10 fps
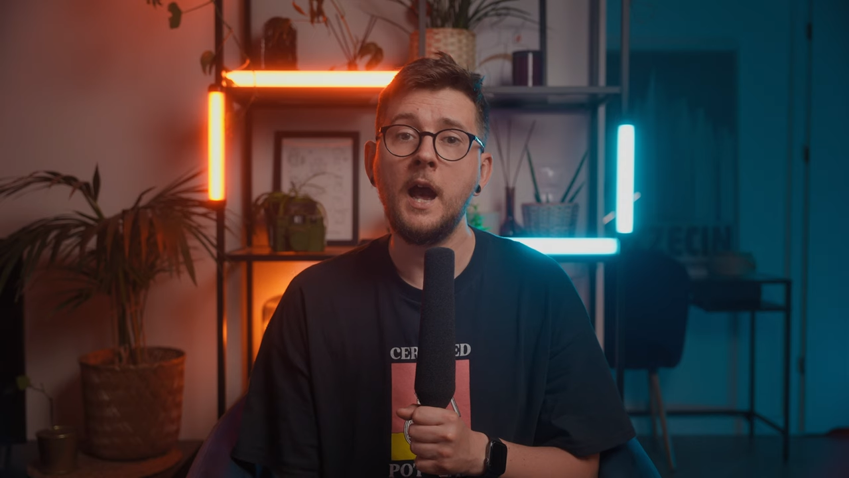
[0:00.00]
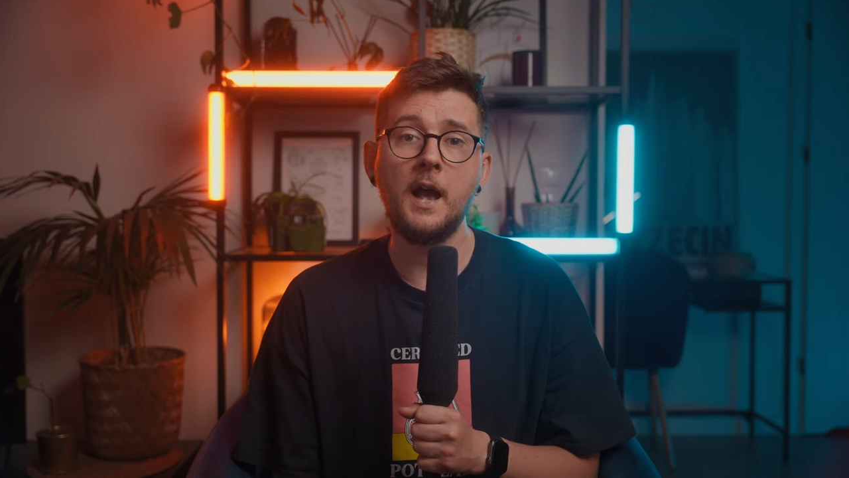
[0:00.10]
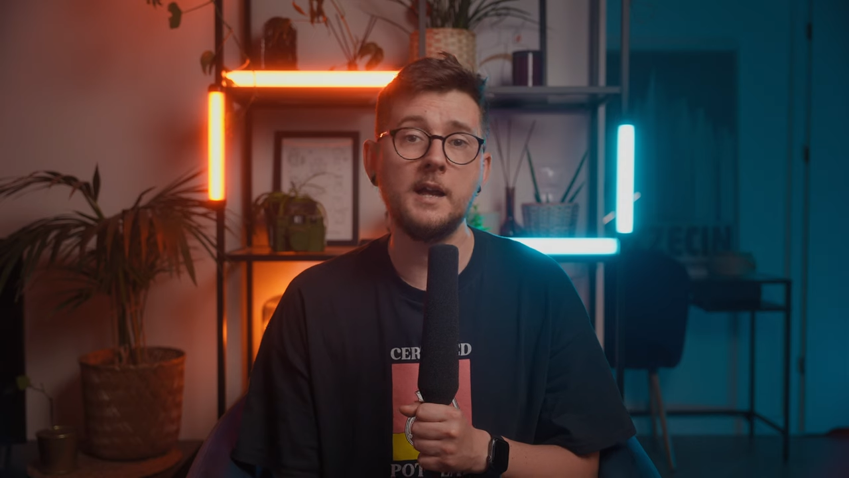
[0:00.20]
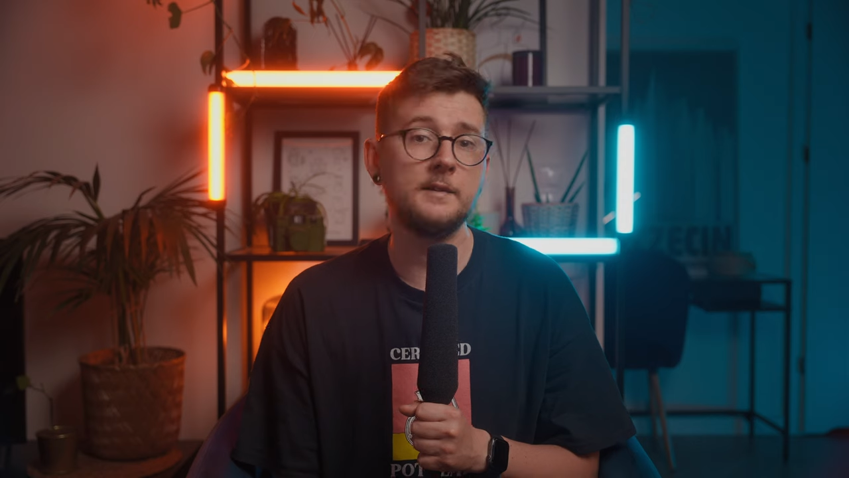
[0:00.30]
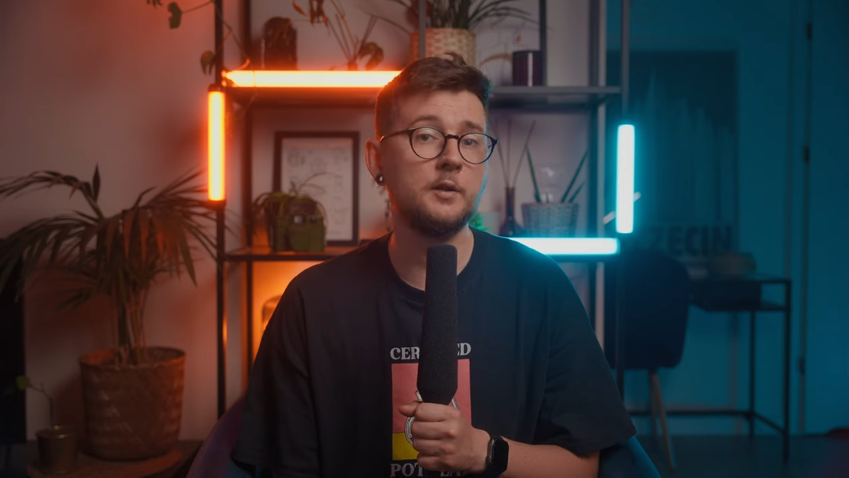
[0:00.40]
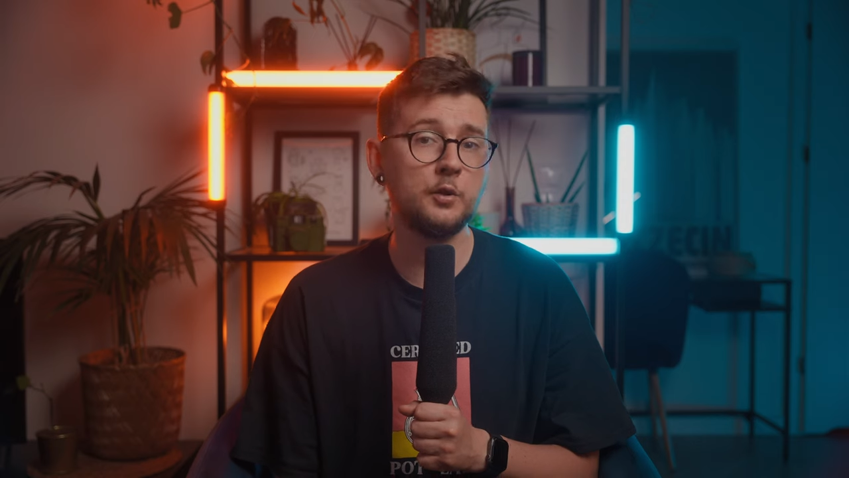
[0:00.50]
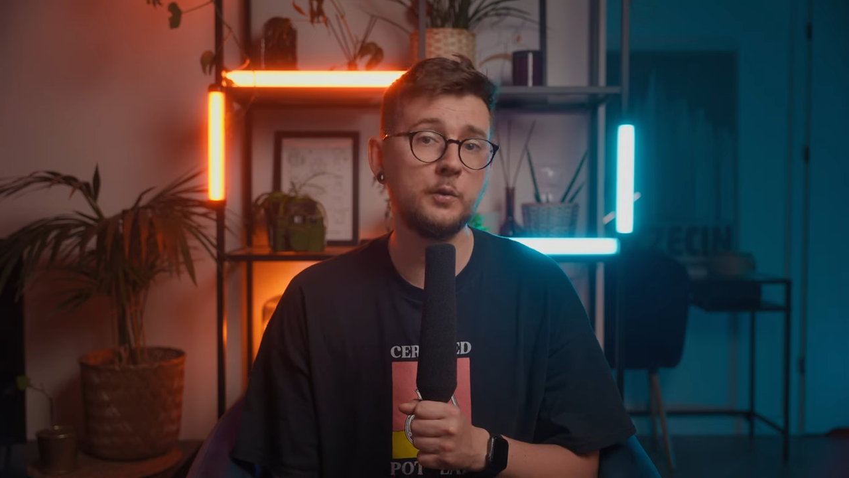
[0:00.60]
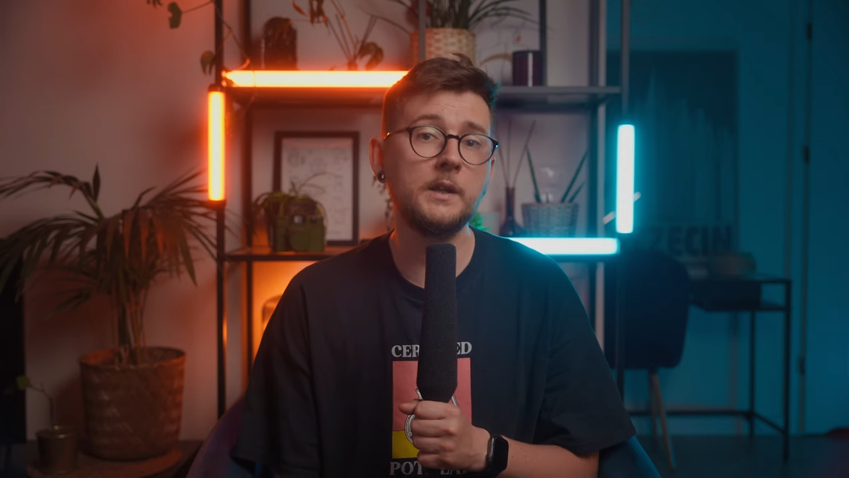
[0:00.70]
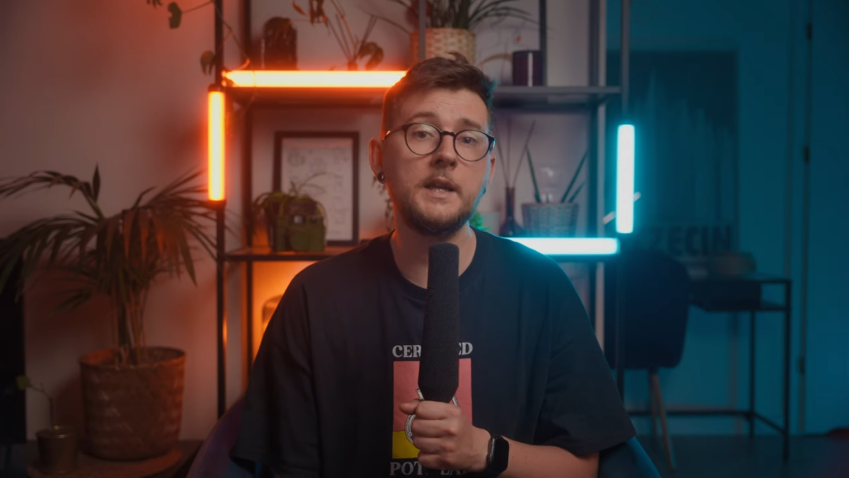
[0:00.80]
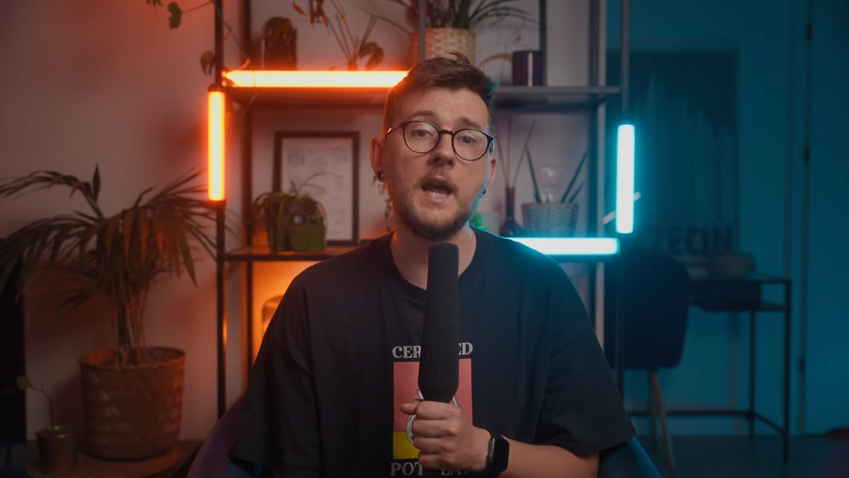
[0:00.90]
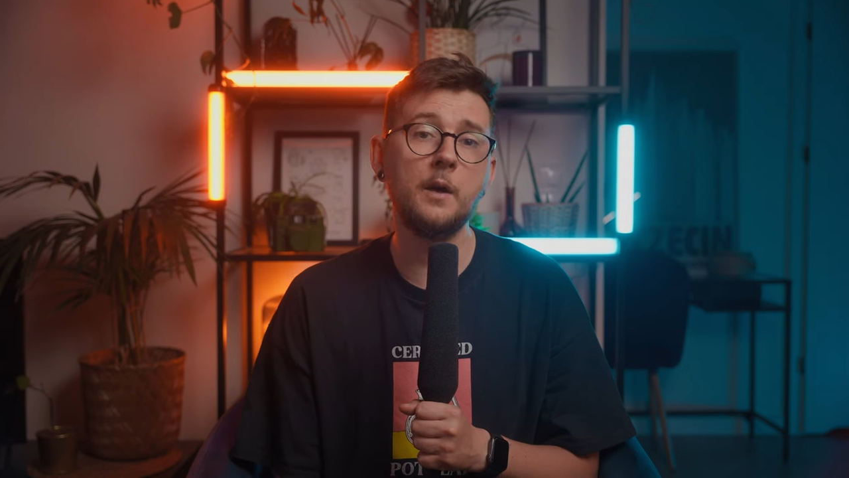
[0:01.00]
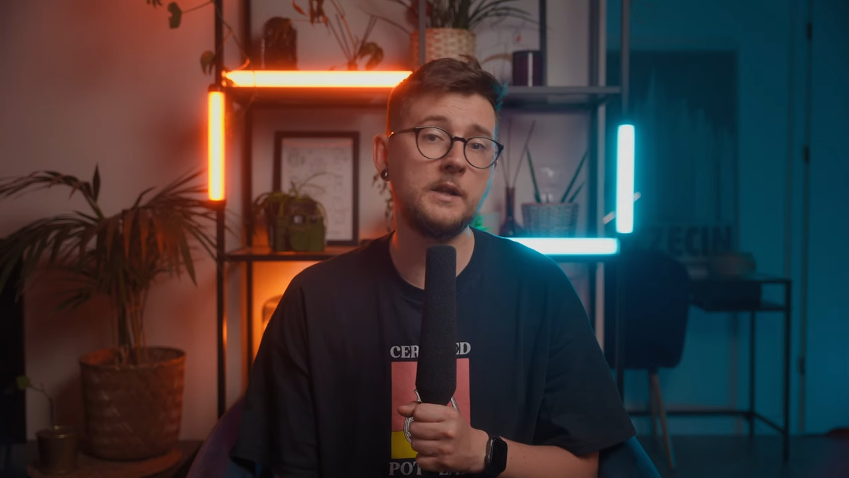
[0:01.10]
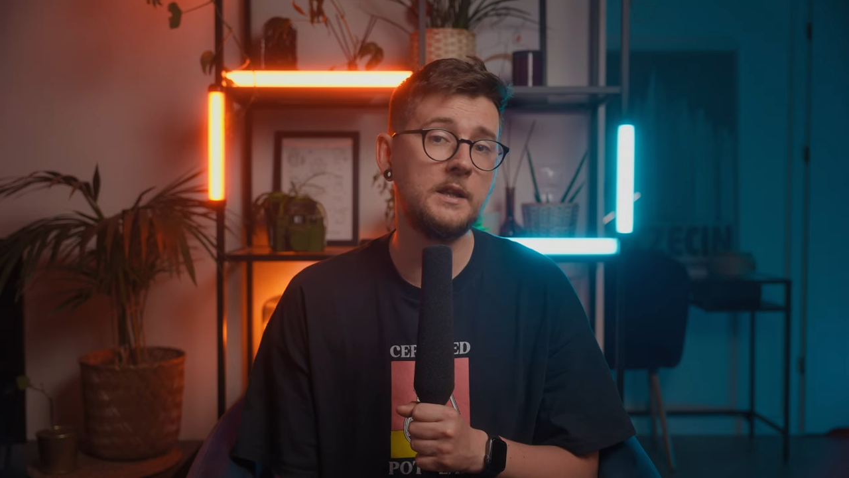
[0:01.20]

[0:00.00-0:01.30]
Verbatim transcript: As usually, I will